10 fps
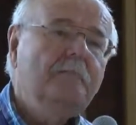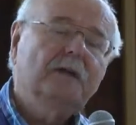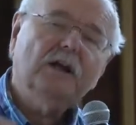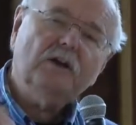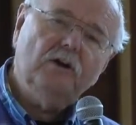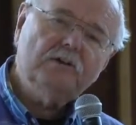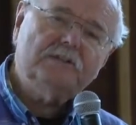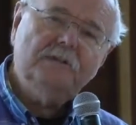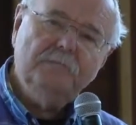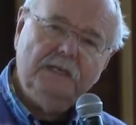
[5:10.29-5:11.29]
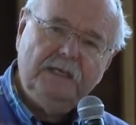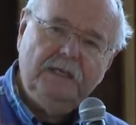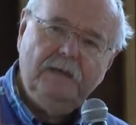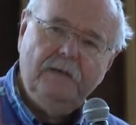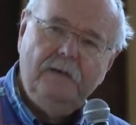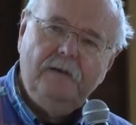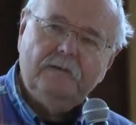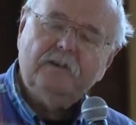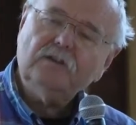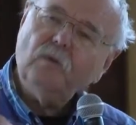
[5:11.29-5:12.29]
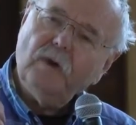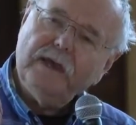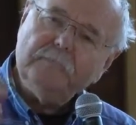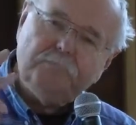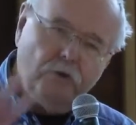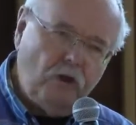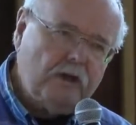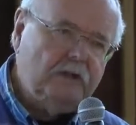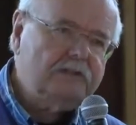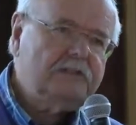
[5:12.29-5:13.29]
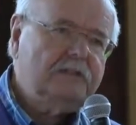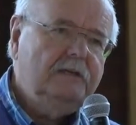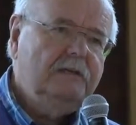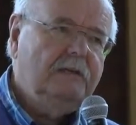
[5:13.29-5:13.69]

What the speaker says: But it occurs to me that the way employers